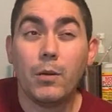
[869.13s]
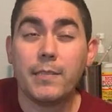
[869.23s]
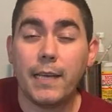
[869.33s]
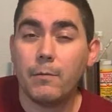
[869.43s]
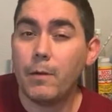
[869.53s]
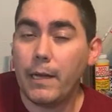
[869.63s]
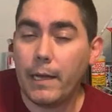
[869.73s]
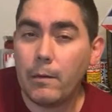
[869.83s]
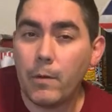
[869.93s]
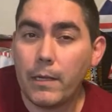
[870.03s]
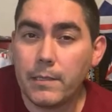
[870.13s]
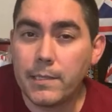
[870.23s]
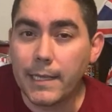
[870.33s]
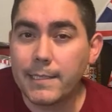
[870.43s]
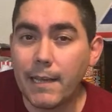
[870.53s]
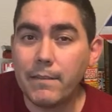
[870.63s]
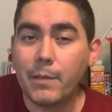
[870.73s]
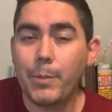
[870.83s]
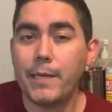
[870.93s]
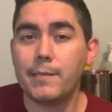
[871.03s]
to say it had around like 70
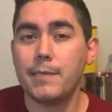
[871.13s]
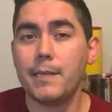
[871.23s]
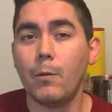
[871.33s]
pieces in it.